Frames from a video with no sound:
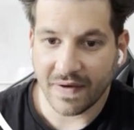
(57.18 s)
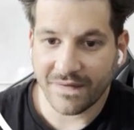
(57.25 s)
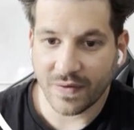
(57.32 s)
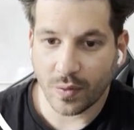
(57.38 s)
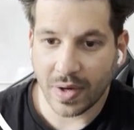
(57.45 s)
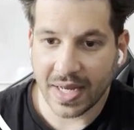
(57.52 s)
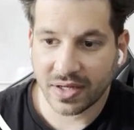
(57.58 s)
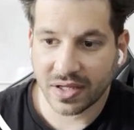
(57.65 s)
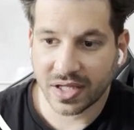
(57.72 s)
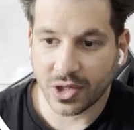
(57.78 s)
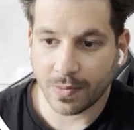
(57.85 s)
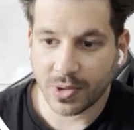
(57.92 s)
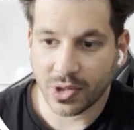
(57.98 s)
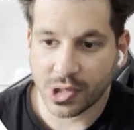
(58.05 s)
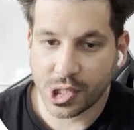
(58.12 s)
for where the
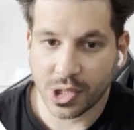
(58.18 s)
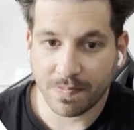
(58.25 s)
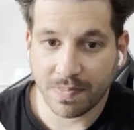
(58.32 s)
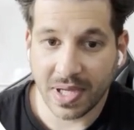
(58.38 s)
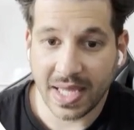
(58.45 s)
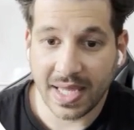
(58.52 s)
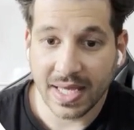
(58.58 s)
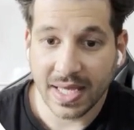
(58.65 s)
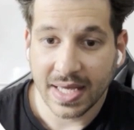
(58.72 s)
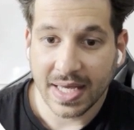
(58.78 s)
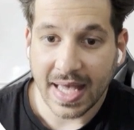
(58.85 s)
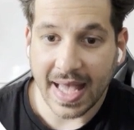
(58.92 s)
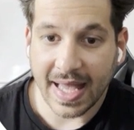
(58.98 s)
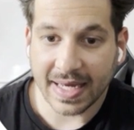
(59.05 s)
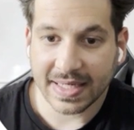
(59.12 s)
stop loss should be,
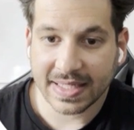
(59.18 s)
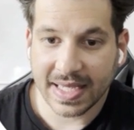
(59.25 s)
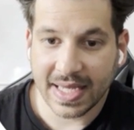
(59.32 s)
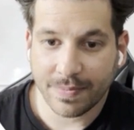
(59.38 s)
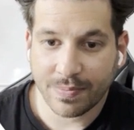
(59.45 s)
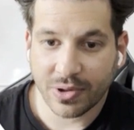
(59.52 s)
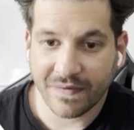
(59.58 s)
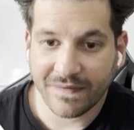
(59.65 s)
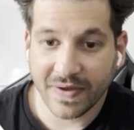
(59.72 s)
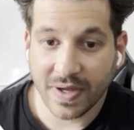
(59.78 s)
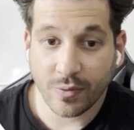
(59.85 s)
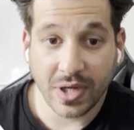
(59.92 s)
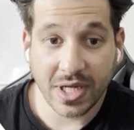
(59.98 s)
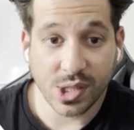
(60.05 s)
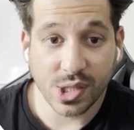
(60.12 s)
and the take
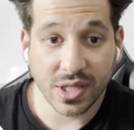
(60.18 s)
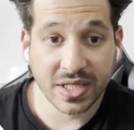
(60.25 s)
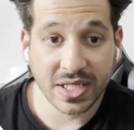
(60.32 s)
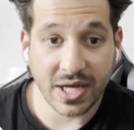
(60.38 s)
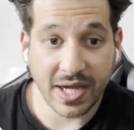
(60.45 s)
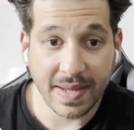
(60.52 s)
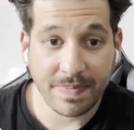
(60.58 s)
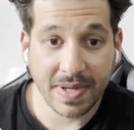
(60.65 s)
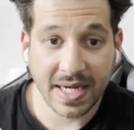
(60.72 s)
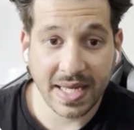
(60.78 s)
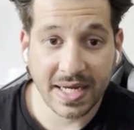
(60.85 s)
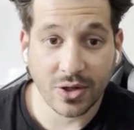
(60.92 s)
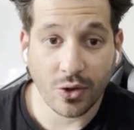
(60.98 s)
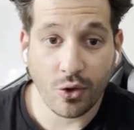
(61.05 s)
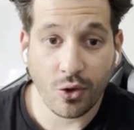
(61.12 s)
profit, we can just type it
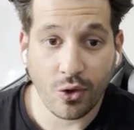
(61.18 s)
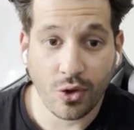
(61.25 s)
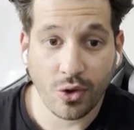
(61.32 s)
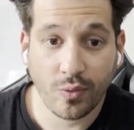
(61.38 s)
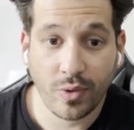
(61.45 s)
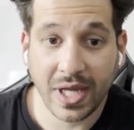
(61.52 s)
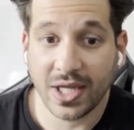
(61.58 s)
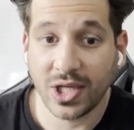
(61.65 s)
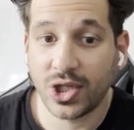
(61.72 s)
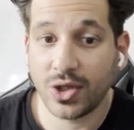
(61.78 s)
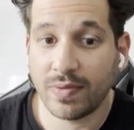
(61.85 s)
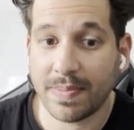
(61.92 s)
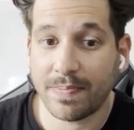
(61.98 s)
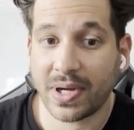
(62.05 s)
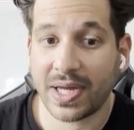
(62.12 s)
in, or we can
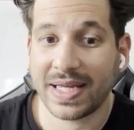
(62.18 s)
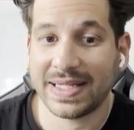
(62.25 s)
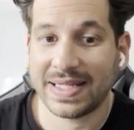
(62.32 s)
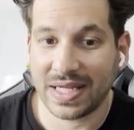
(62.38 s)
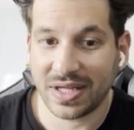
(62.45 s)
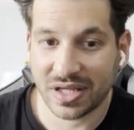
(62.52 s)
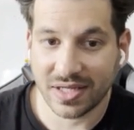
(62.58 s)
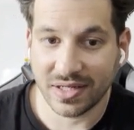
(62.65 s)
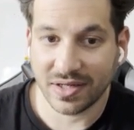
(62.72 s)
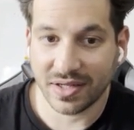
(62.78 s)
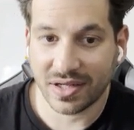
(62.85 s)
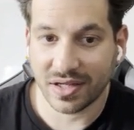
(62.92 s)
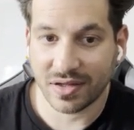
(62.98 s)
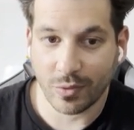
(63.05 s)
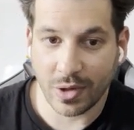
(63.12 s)
do it by
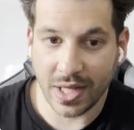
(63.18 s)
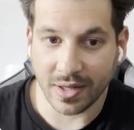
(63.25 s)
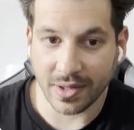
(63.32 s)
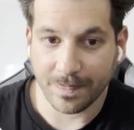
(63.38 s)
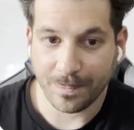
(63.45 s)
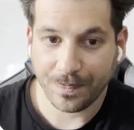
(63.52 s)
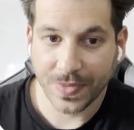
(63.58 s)
distance as well,